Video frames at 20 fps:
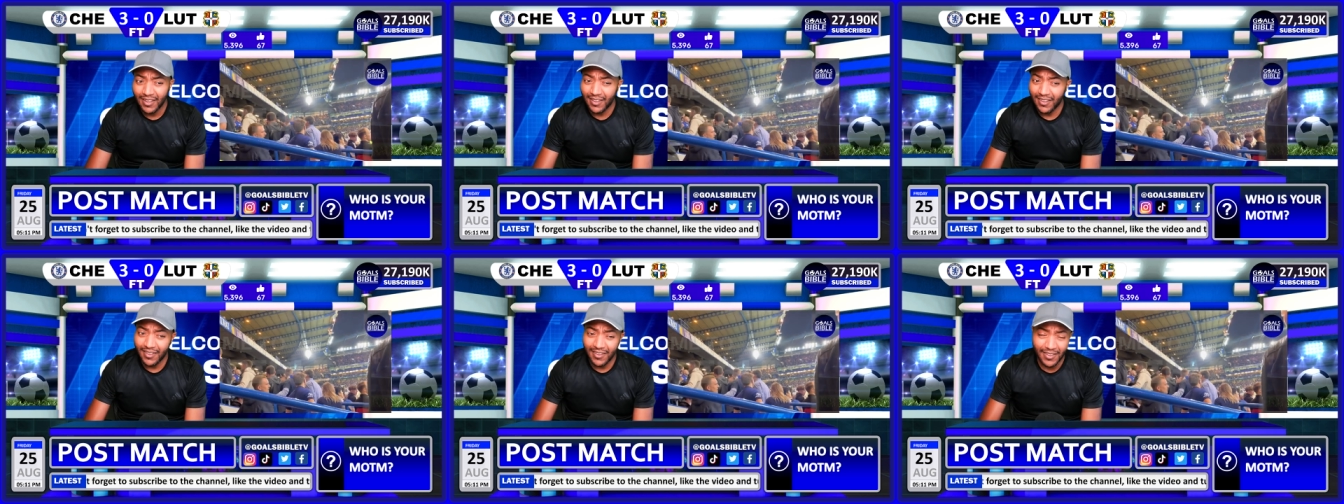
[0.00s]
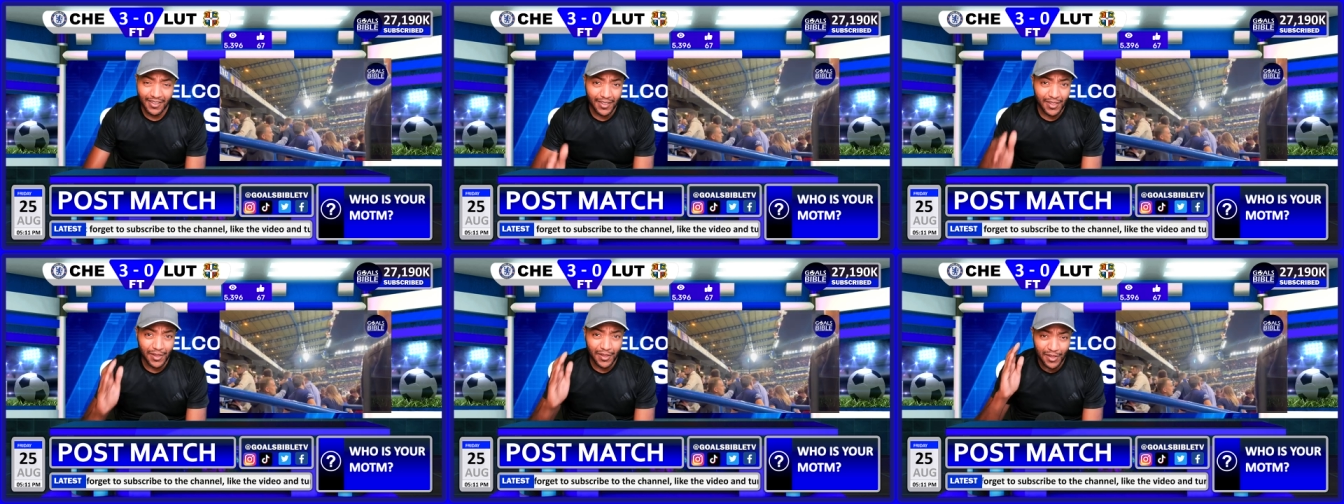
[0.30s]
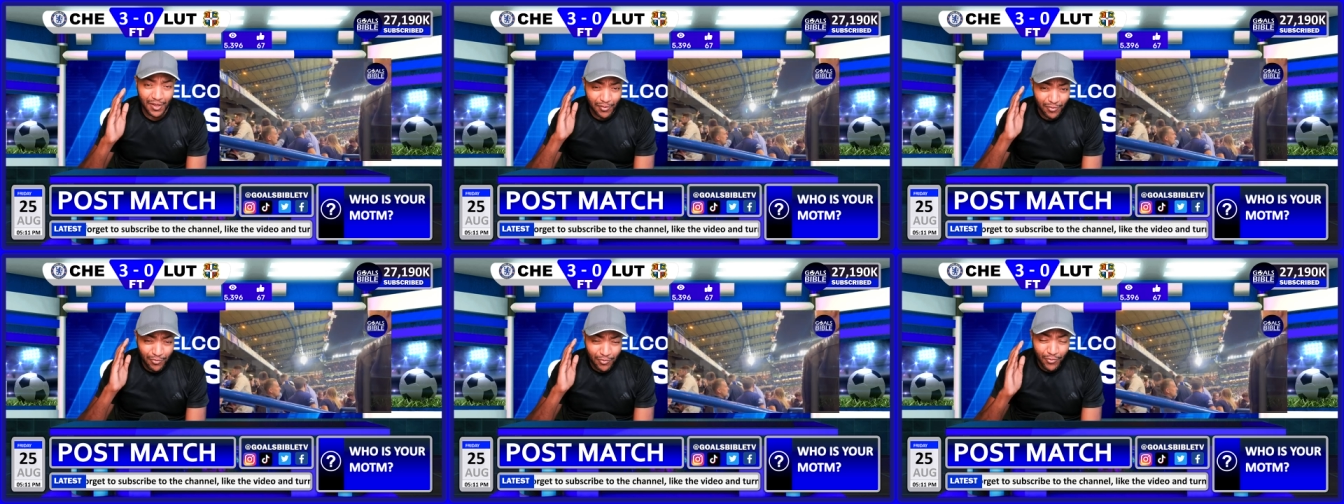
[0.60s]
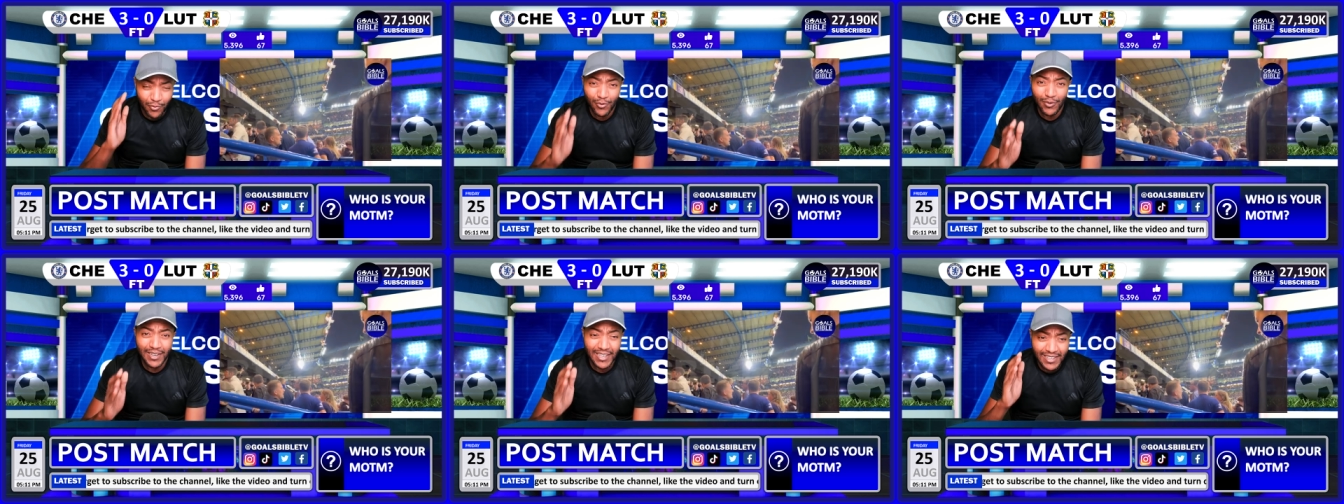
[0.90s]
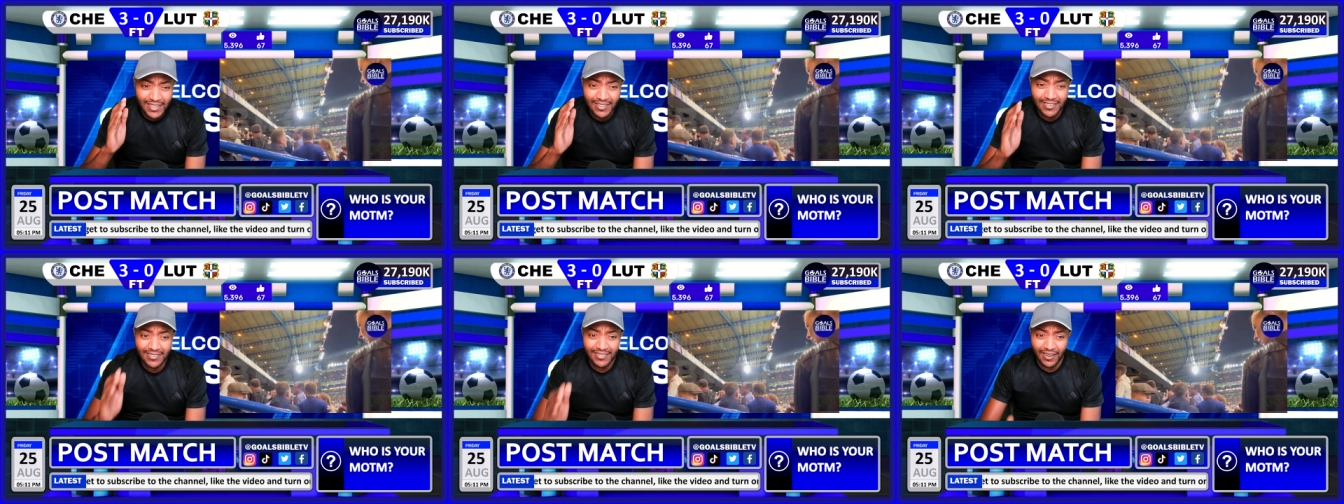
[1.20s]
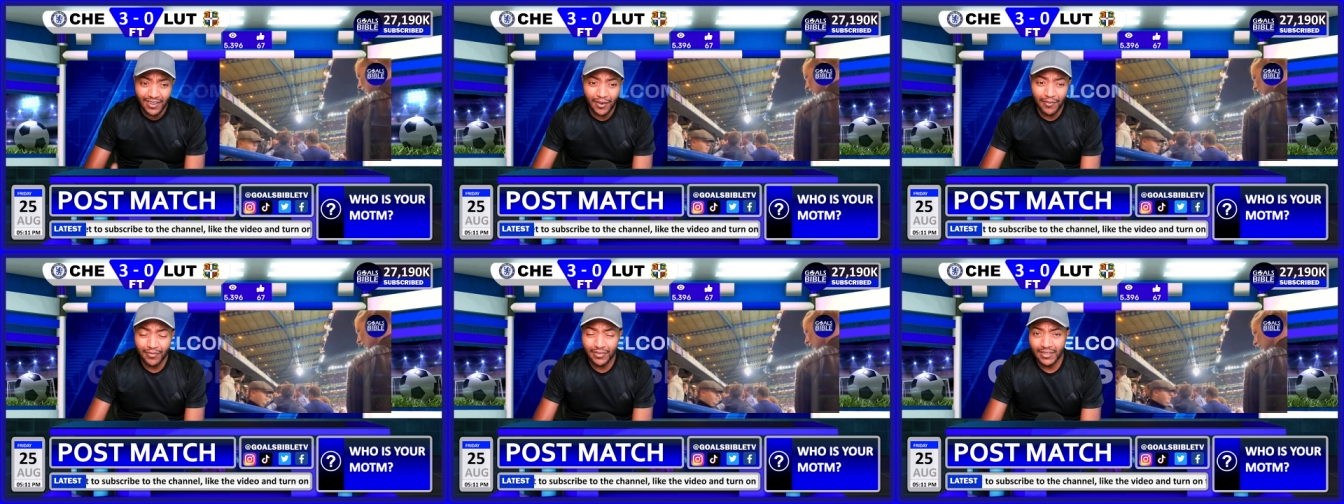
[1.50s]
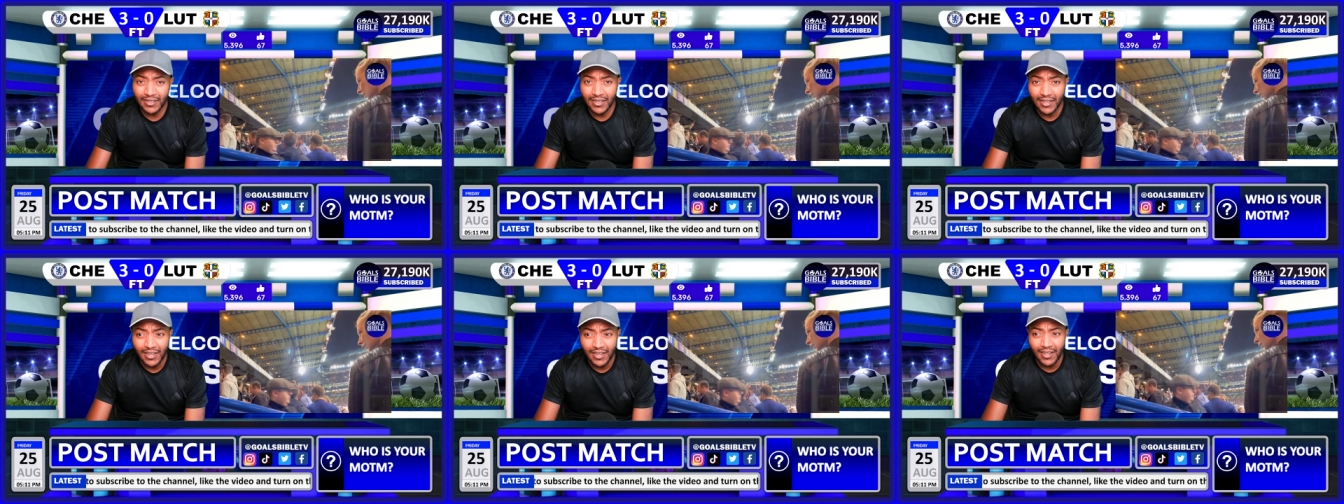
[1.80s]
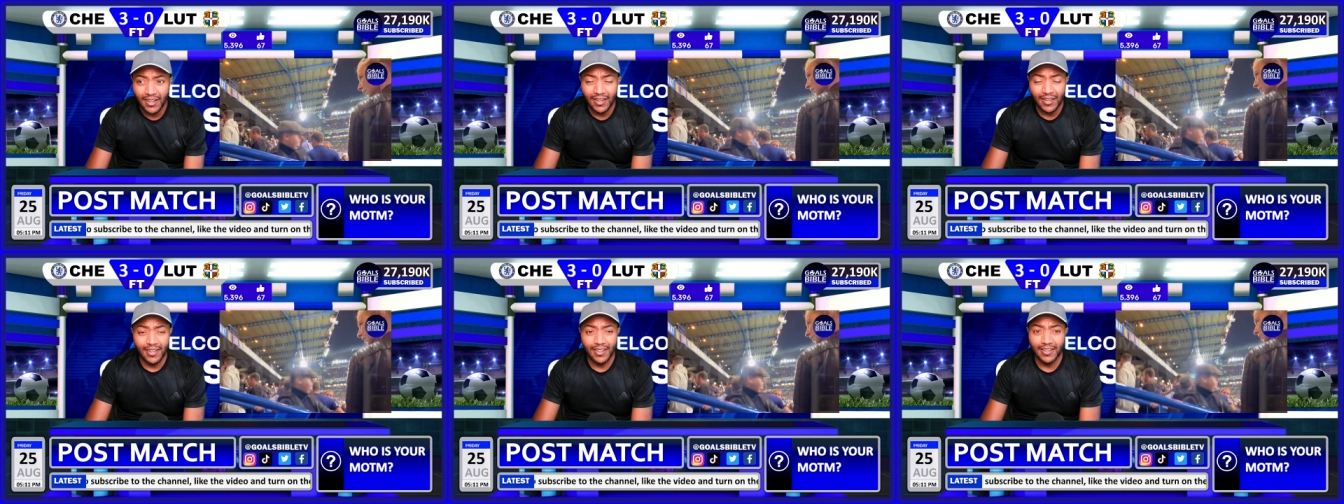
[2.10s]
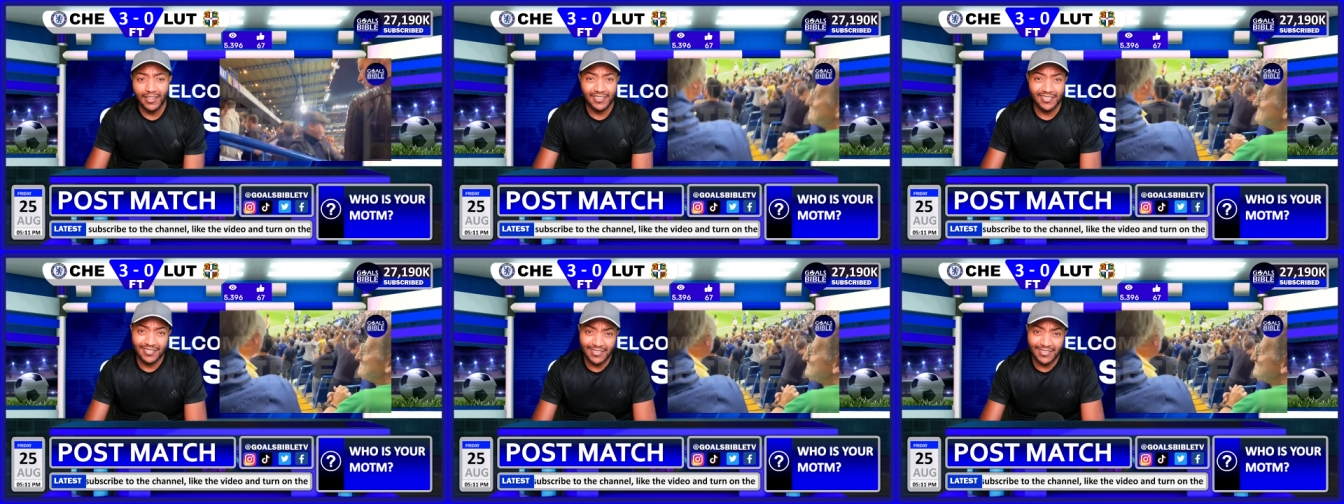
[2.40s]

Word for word: Uh, a fully deserved uh,